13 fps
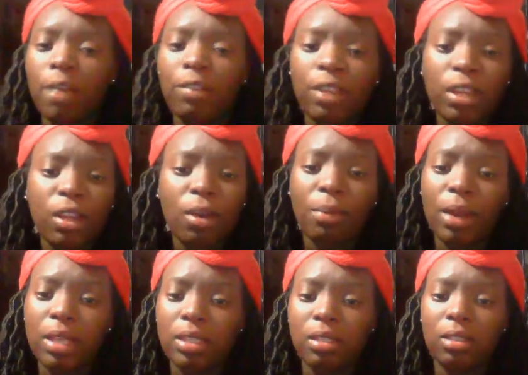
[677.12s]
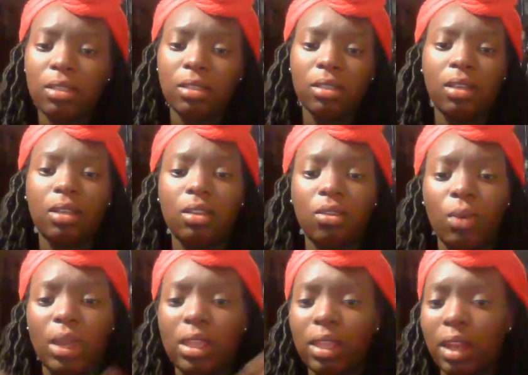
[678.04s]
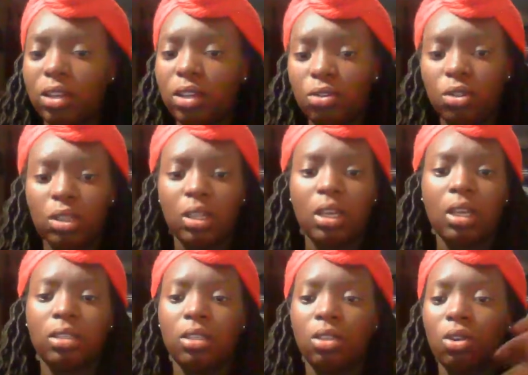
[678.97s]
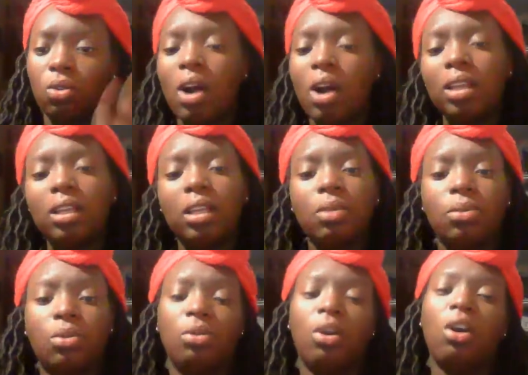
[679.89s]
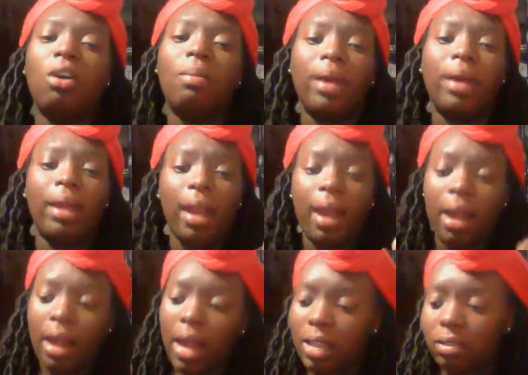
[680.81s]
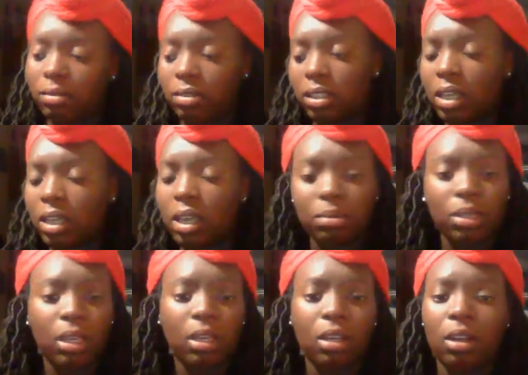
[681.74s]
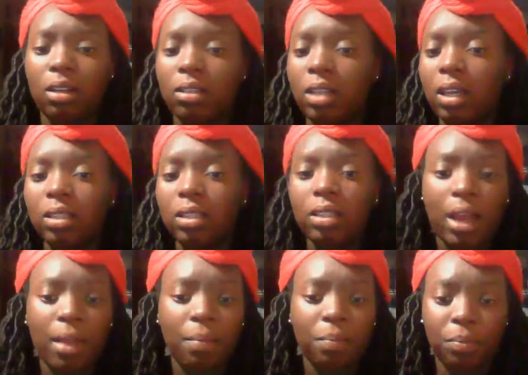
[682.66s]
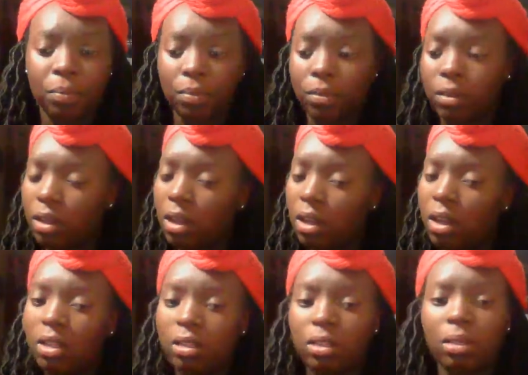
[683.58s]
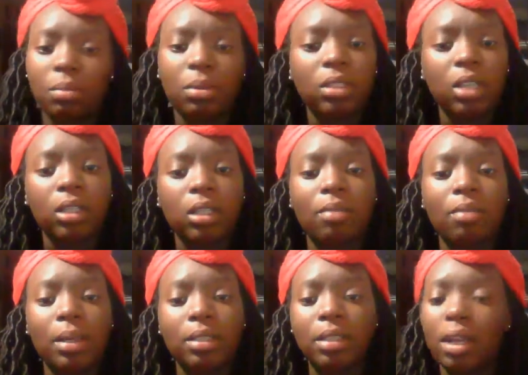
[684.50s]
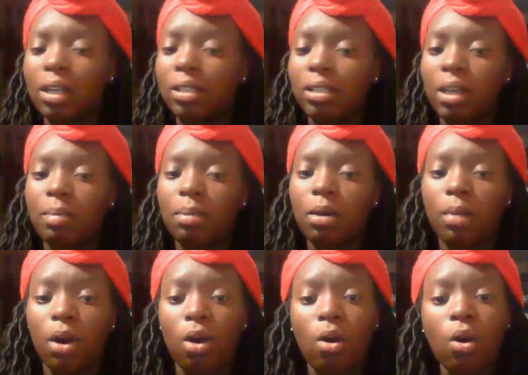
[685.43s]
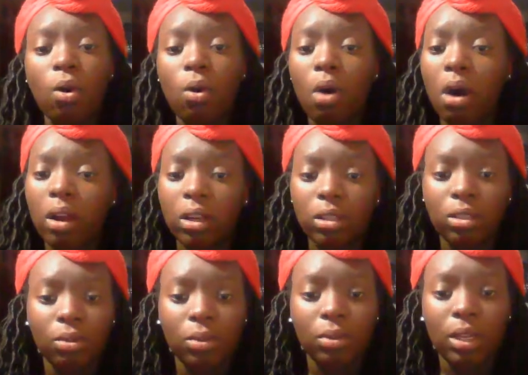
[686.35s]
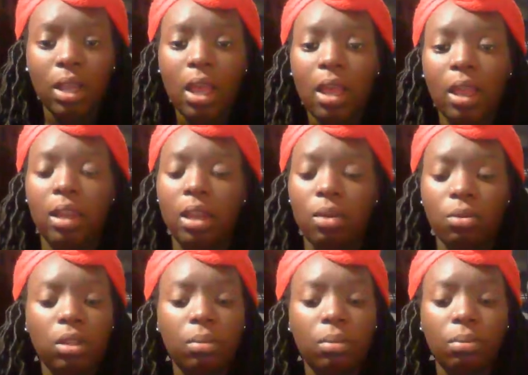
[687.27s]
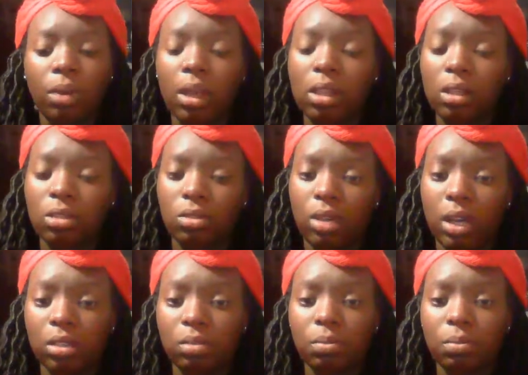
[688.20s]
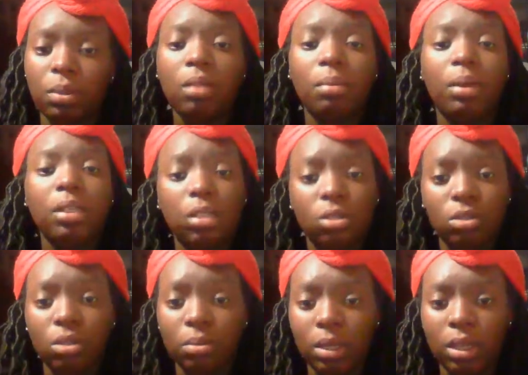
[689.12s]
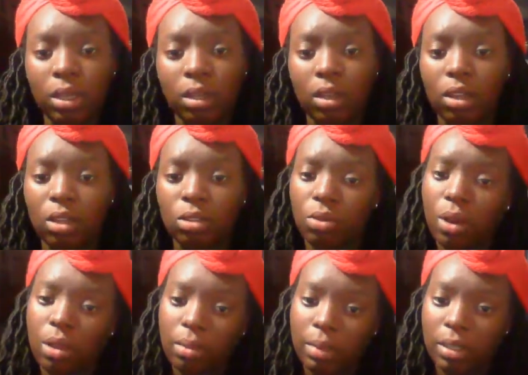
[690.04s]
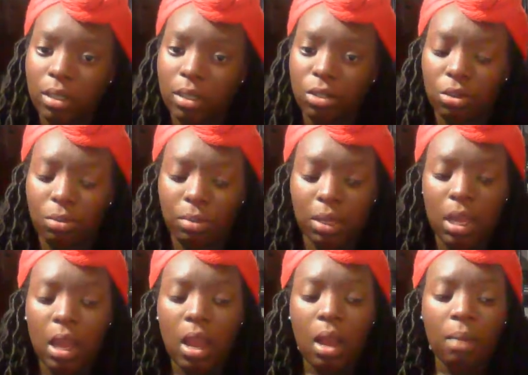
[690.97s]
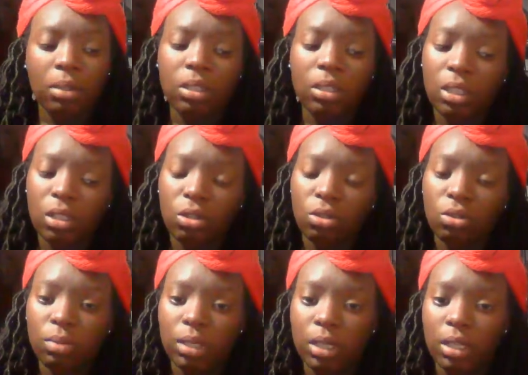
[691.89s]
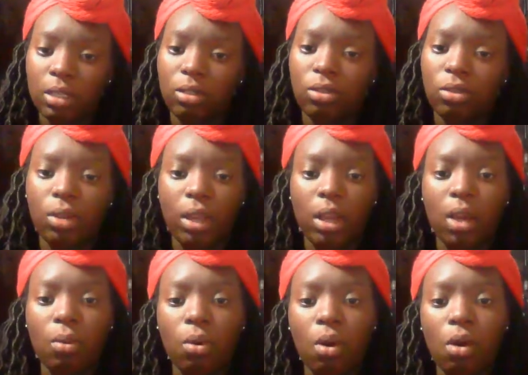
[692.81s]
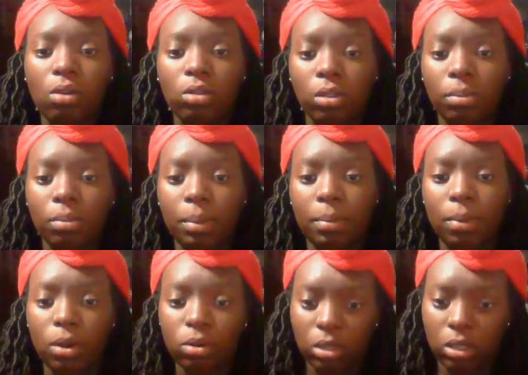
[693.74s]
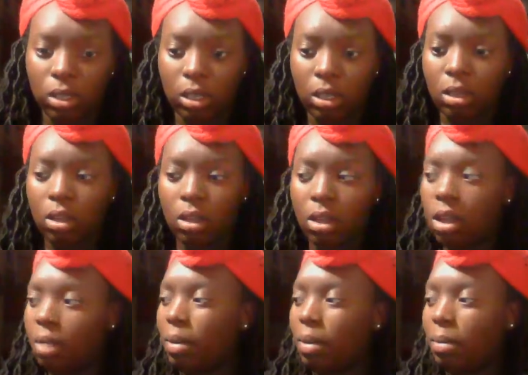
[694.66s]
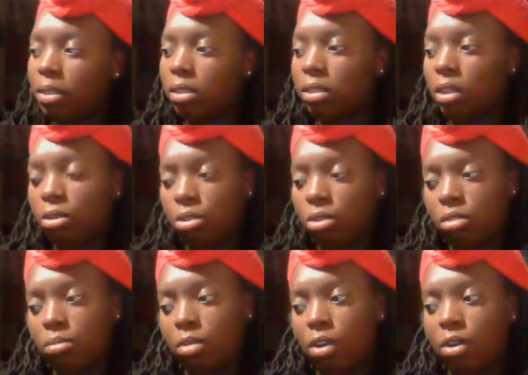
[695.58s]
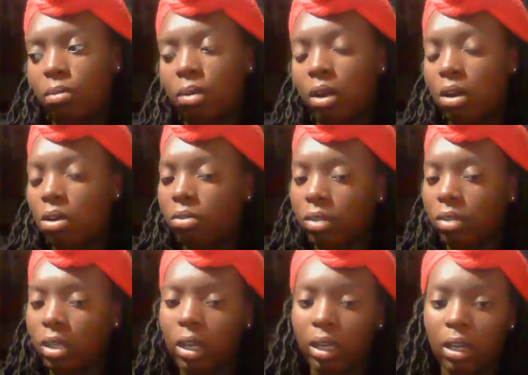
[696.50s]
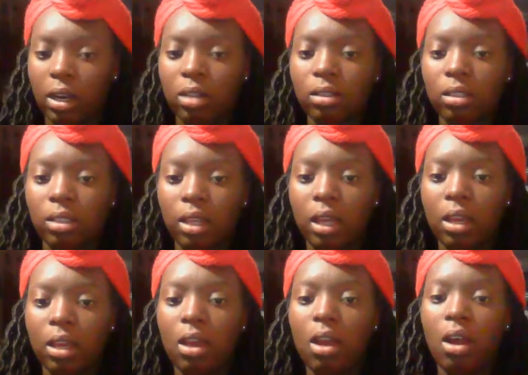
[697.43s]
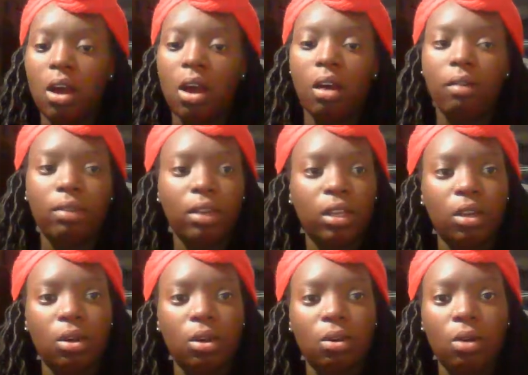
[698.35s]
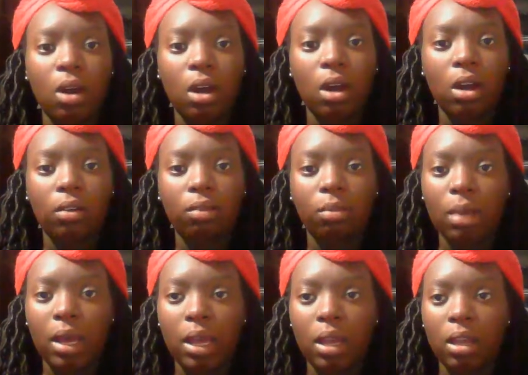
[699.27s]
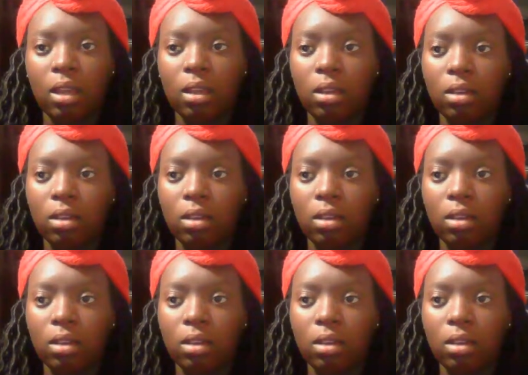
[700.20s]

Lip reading: video presence and the way that I do things and the quality will grow, but as of today, I'm taking it a day at a time. Something checked off my checklist. I put my whole heart into it, and I really pray that you guys be the best that you can be and that you are the best that you can be. Please stay tuned, because today I will also be posting, maybe today or tomorrow, but hopefully I get it out today, a video of my